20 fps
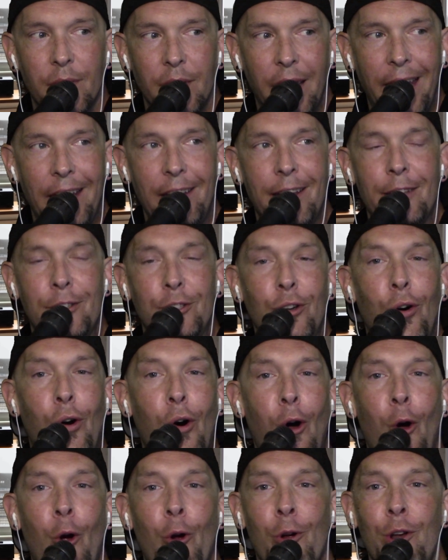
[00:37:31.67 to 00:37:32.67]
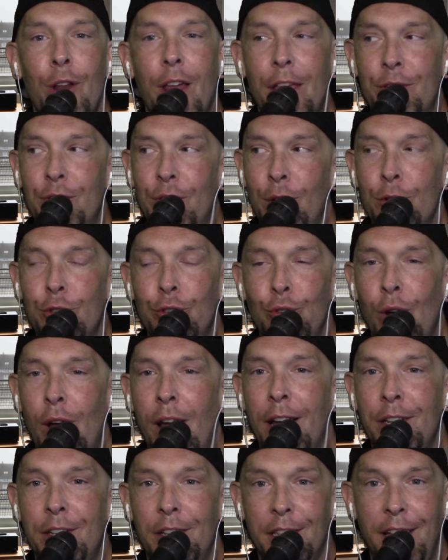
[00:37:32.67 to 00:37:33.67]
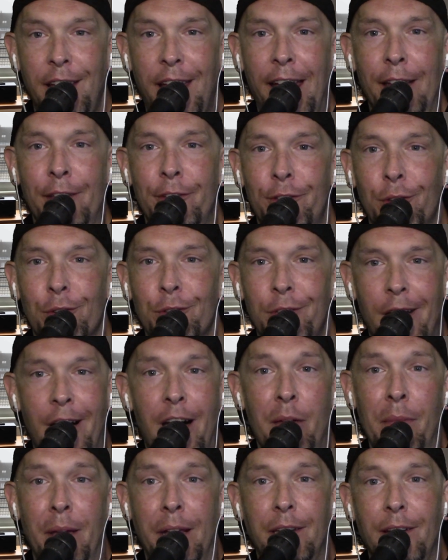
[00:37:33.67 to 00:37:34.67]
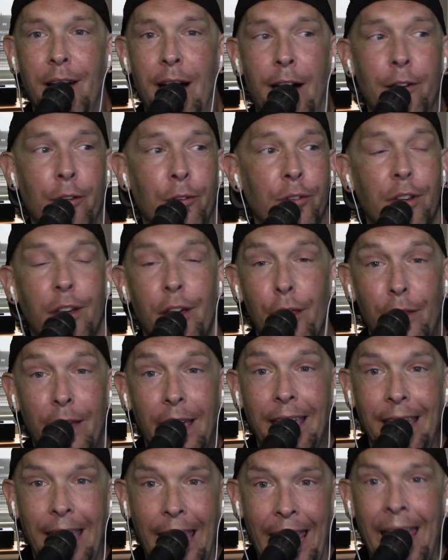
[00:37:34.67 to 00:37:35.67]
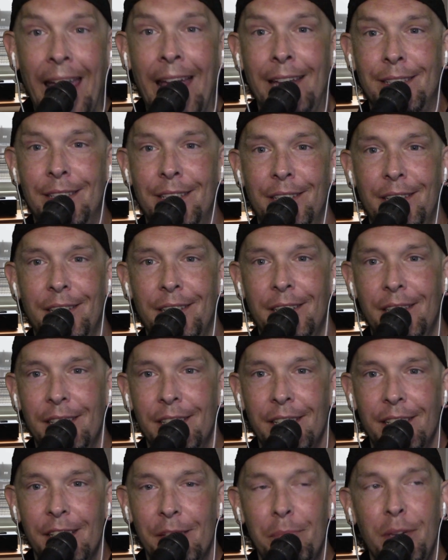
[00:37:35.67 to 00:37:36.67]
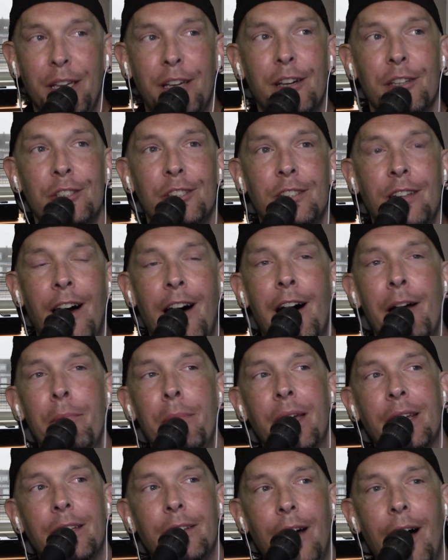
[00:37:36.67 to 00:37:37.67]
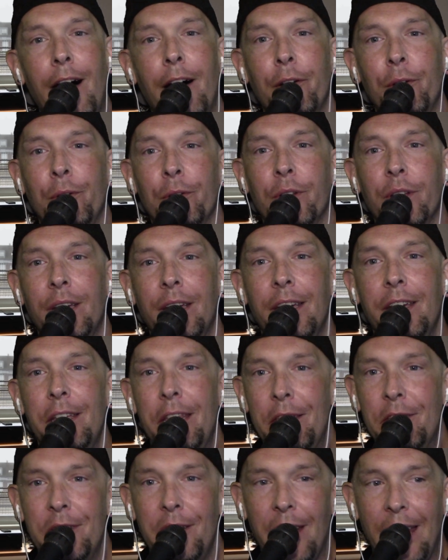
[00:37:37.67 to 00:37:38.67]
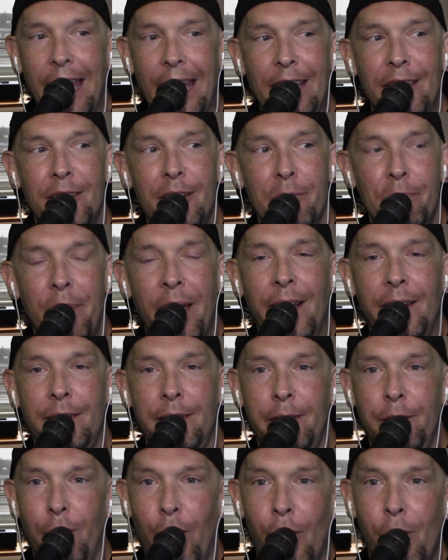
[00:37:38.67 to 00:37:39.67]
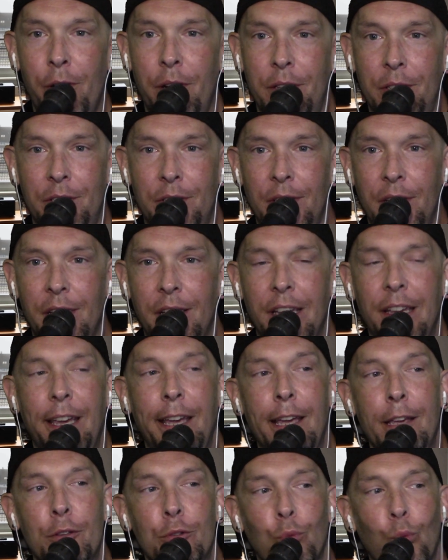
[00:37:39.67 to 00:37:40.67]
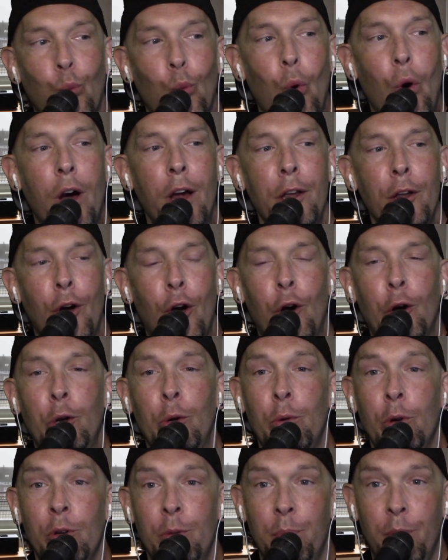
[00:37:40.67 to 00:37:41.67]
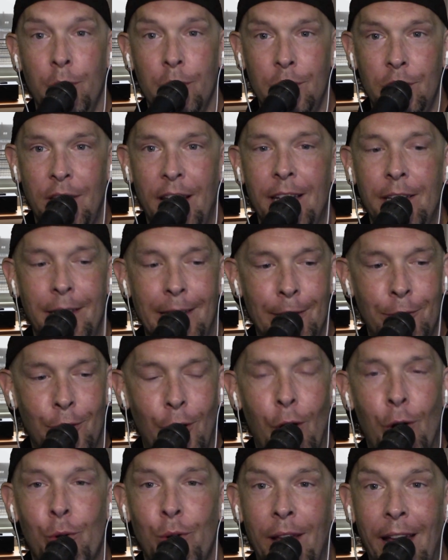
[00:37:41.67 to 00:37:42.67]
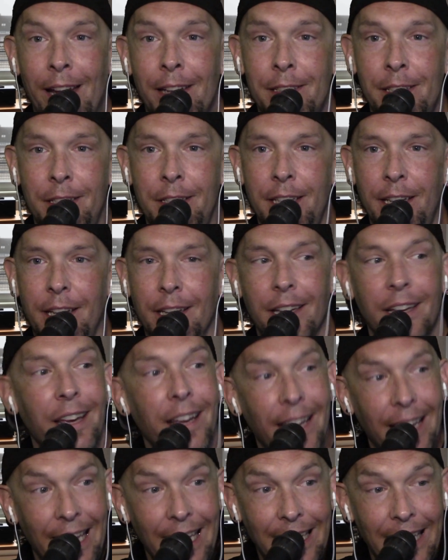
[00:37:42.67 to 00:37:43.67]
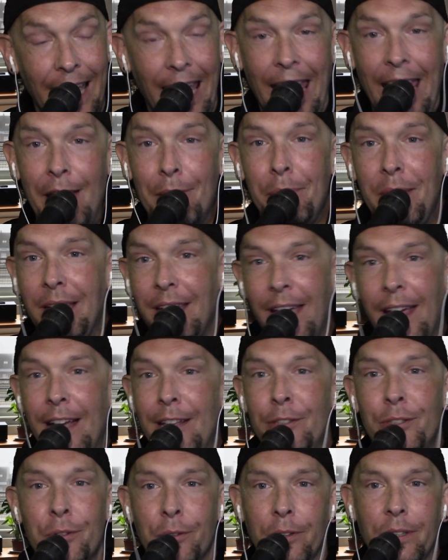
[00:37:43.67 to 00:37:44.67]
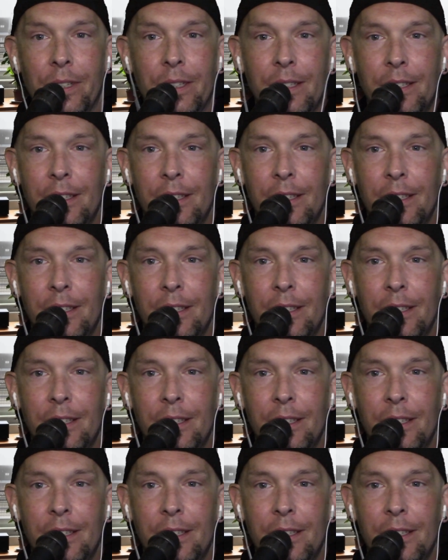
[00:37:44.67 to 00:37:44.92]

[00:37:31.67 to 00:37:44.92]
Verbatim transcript: And as hard as they're trying to cancel Tom McDonald, they can't. Because Tom McDonald is an independent artist. He is one hundred percent his own entity. He can't be canceled.